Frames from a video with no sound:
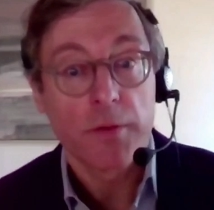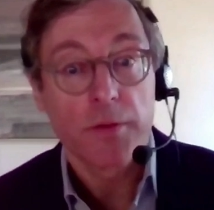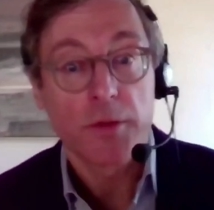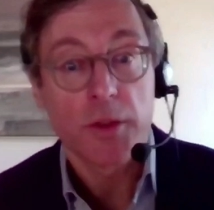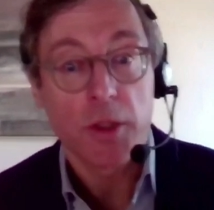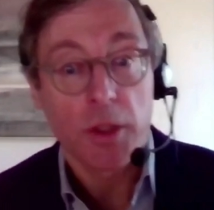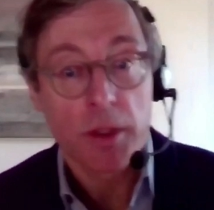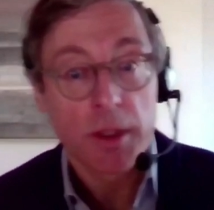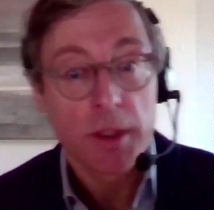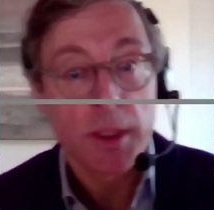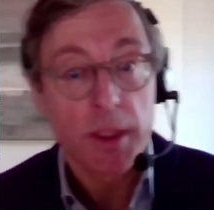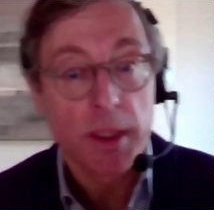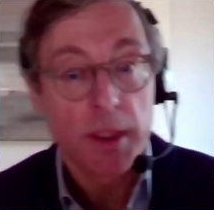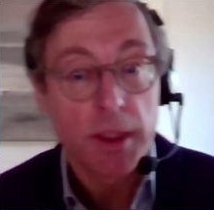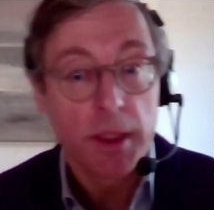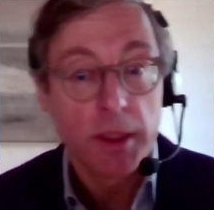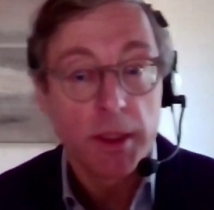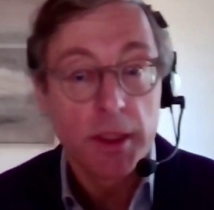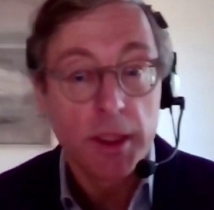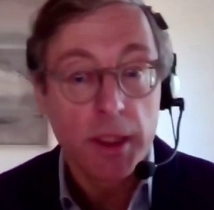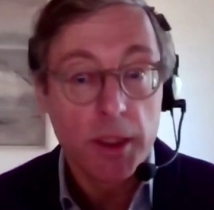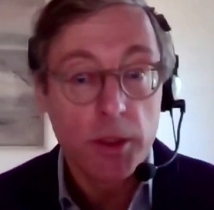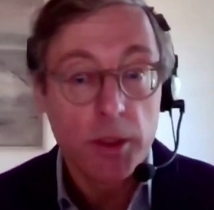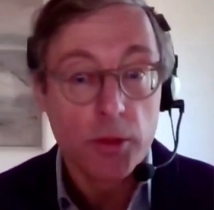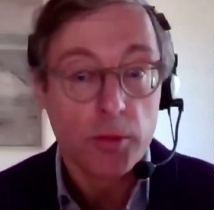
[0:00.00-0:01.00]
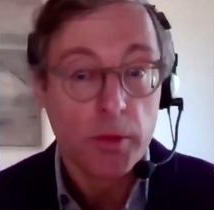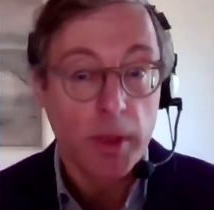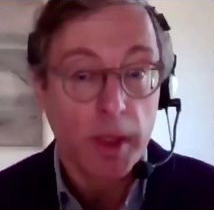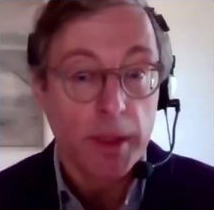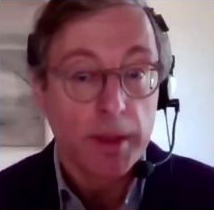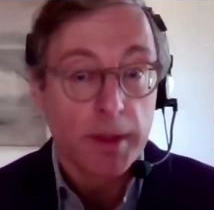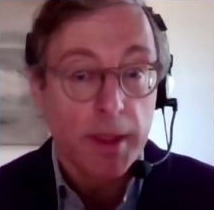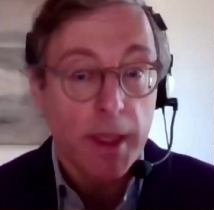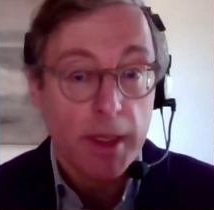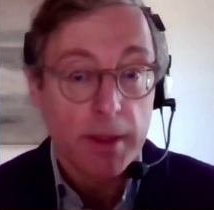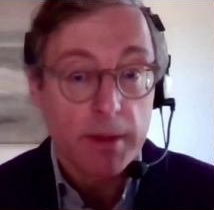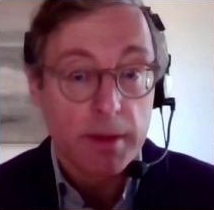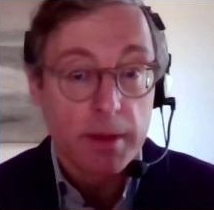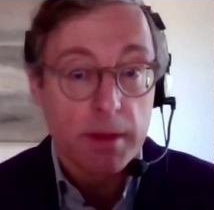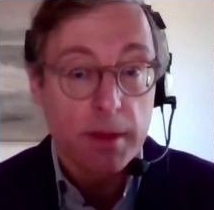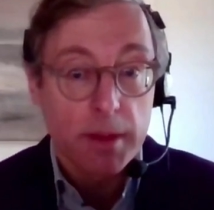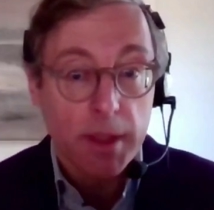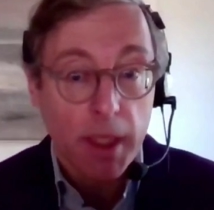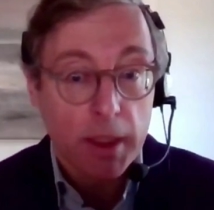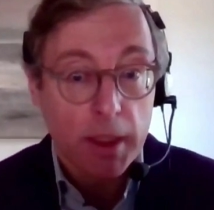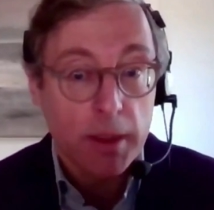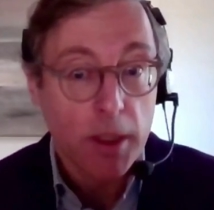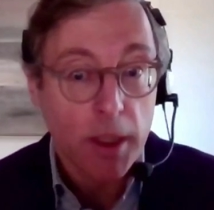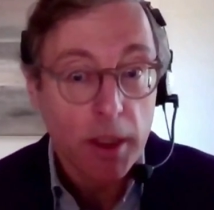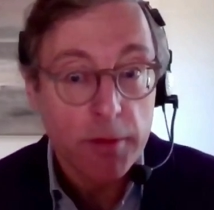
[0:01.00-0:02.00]
justice in the EU, and
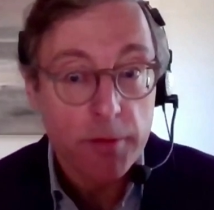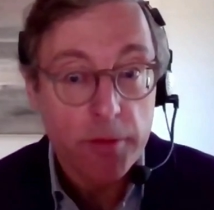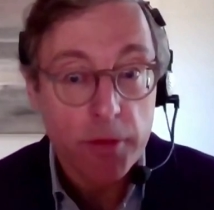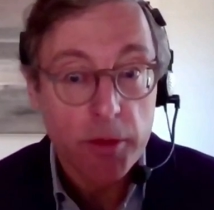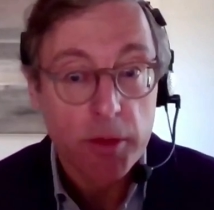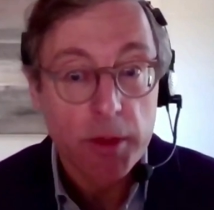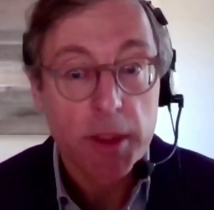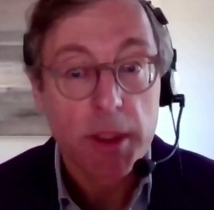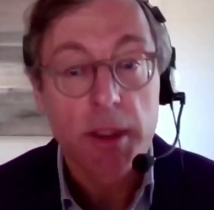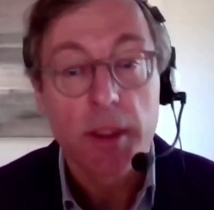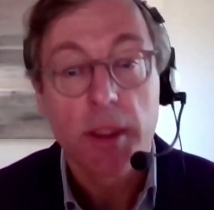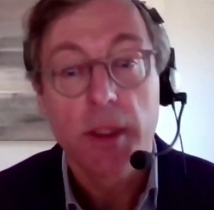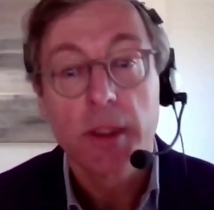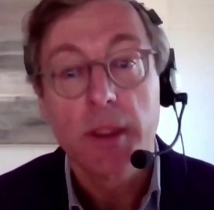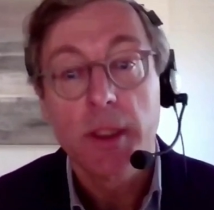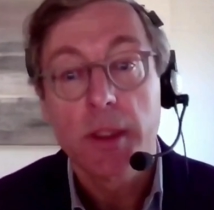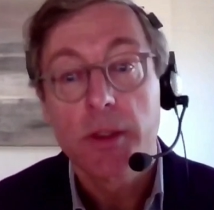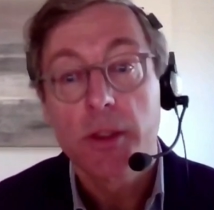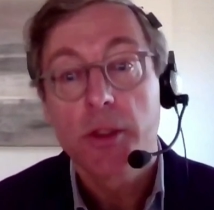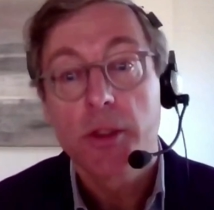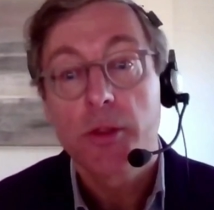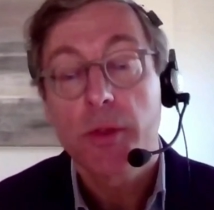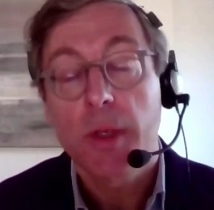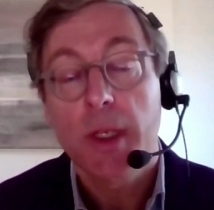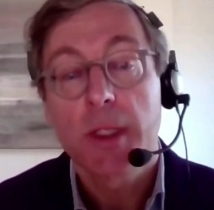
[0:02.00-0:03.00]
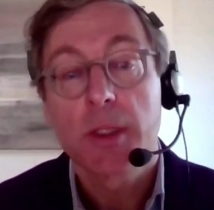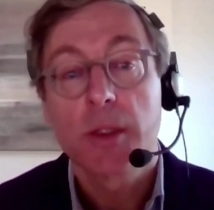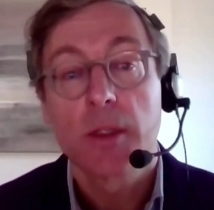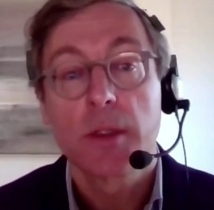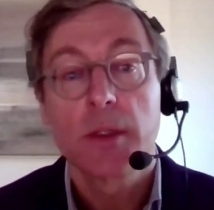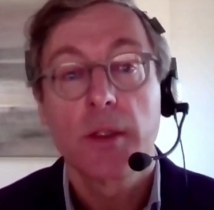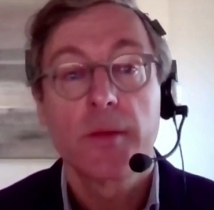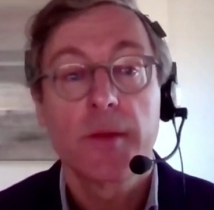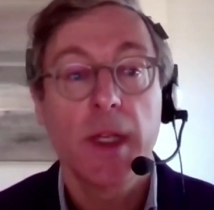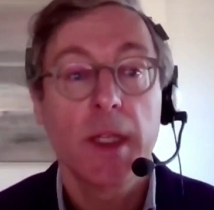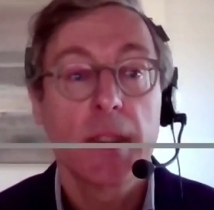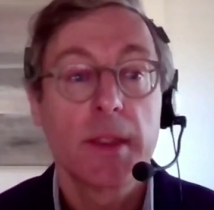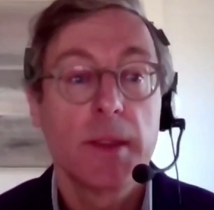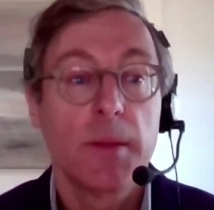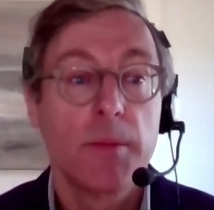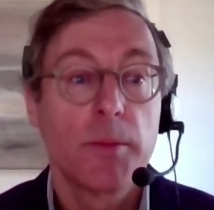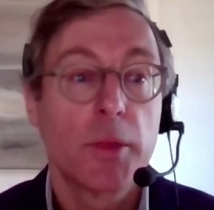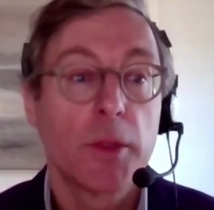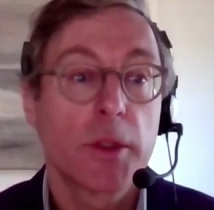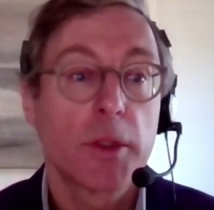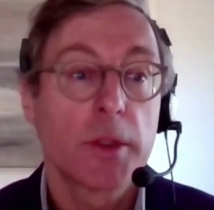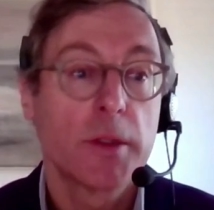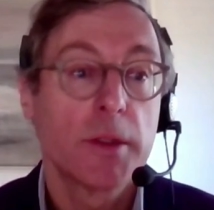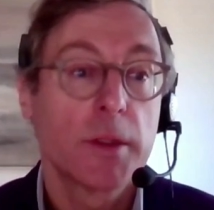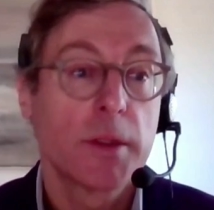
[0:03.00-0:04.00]
that conference is an illustration of that
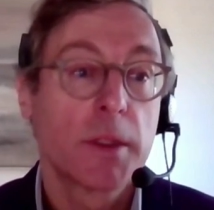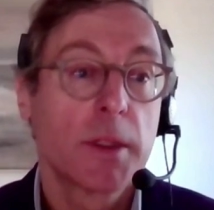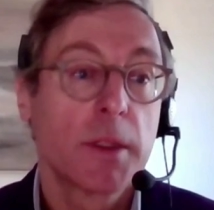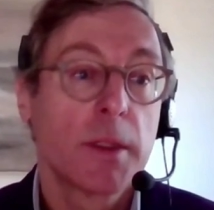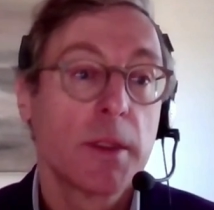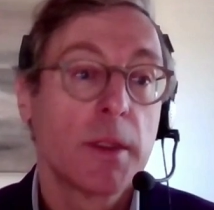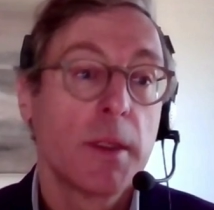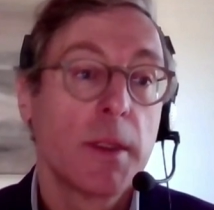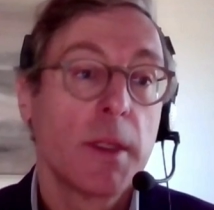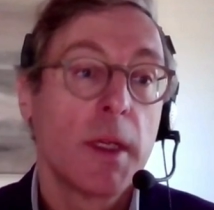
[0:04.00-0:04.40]
importance.